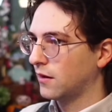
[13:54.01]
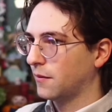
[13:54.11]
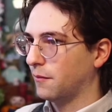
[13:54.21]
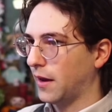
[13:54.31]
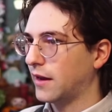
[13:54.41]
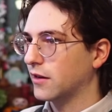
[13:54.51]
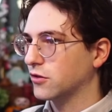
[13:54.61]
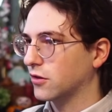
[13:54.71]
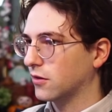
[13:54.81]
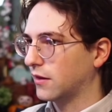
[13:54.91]
Making
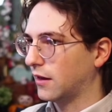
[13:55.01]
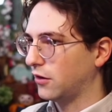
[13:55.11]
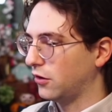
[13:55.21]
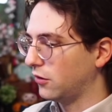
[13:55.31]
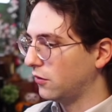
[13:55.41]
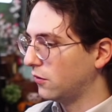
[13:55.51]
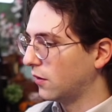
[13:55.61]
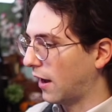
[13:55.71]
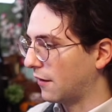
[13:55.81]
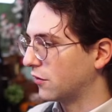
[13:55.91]
sure that you
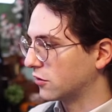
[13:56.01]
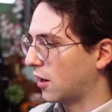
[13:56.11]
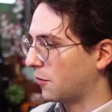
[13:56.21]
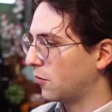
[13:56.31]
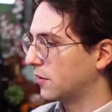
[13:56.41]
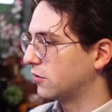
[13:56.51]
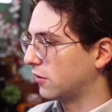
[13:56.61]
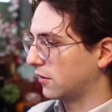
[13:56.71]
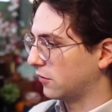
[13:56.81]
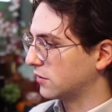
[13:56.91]
have your shop open
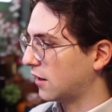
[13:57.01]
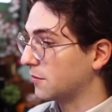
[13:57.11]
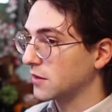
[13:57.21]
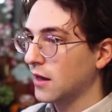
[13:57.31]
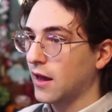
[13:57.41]
during those times.